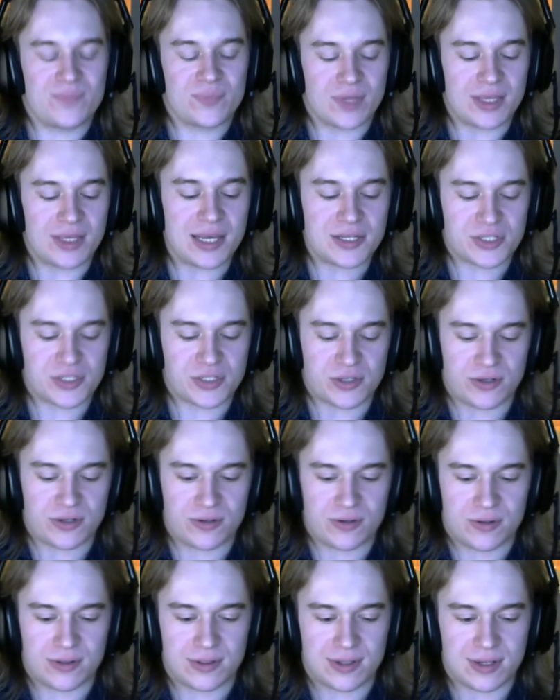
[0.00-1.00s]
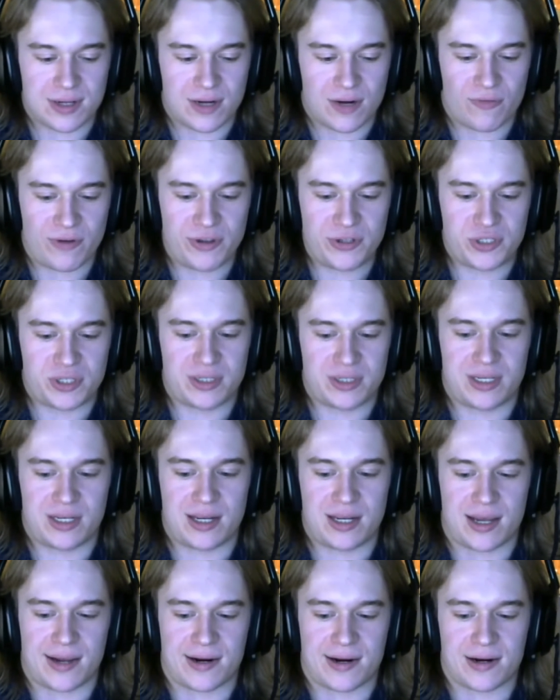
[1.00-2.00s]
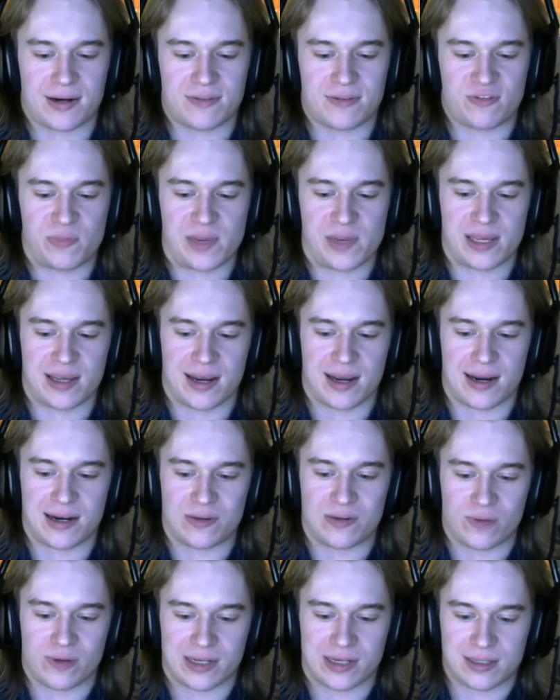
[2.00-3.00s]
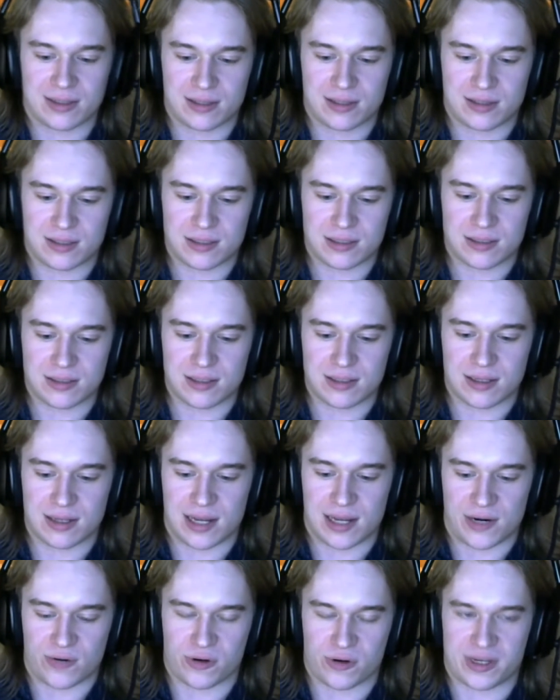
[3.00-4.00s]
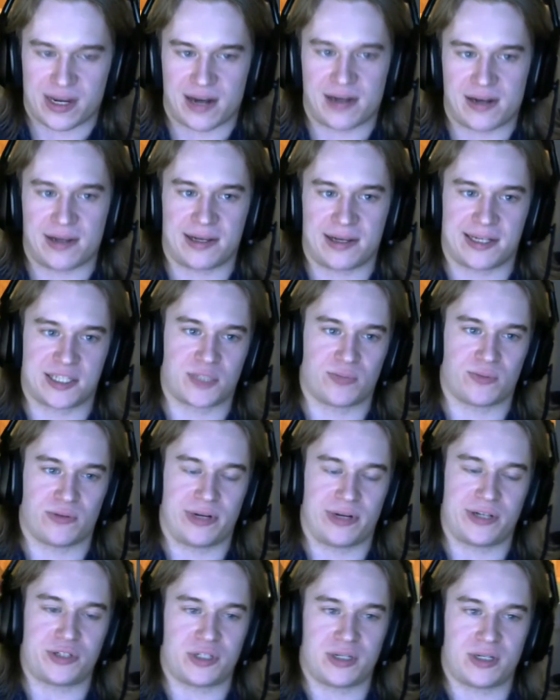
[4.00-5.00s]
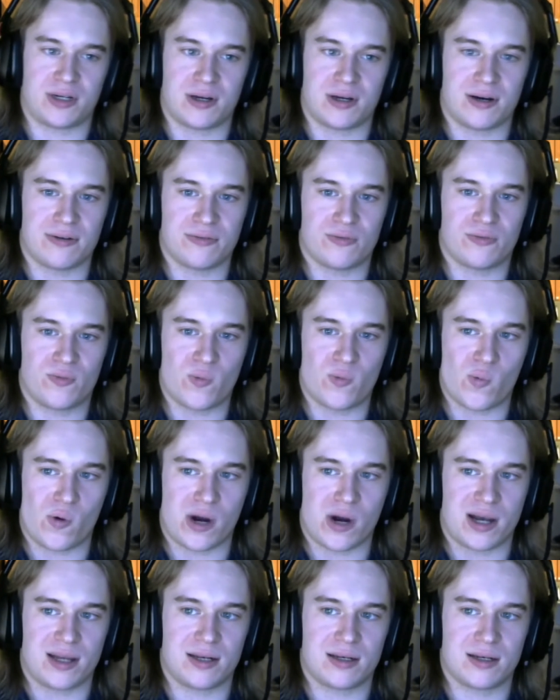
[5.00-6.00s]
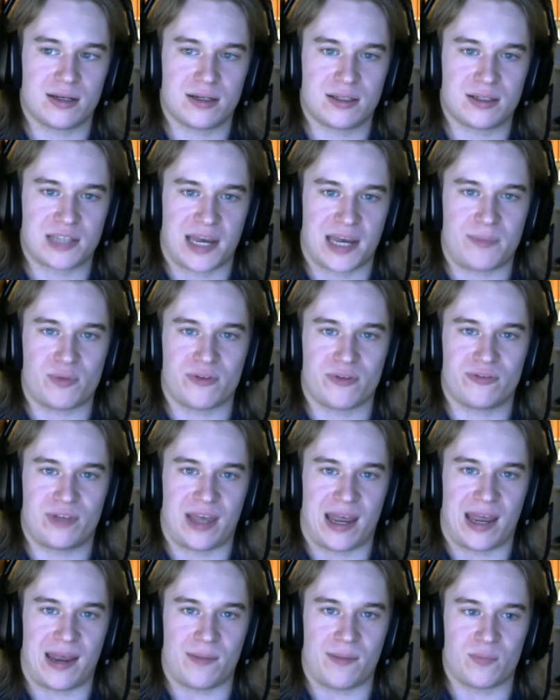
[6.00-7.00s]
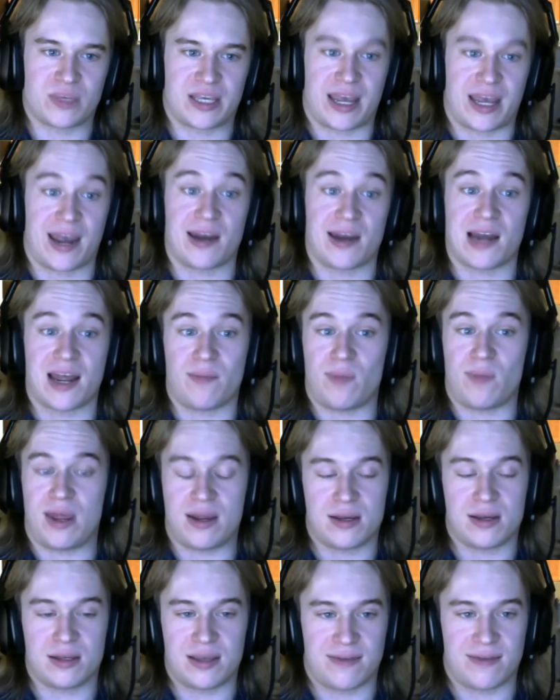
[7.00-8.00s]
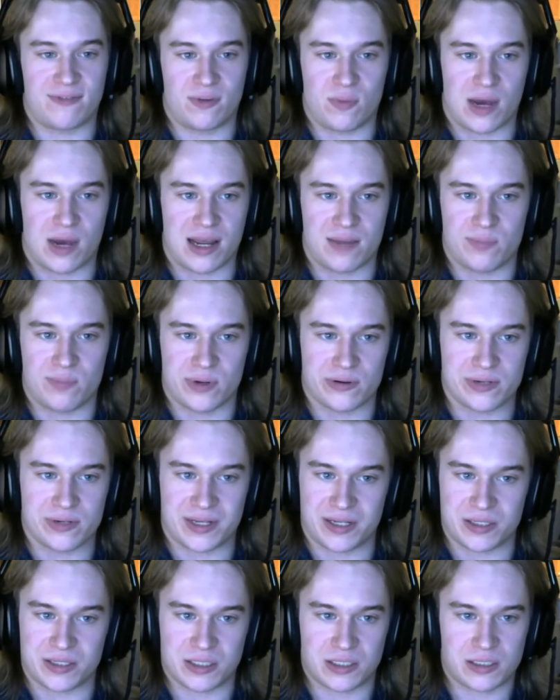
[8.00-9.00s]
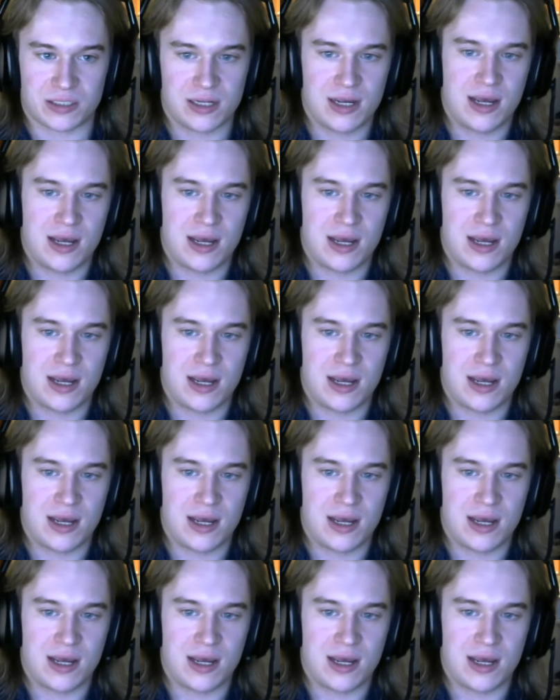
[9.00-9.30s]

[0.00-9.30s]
Yeah, so originally I kind of began with an organic exploration of what type of game can I make given my abilities.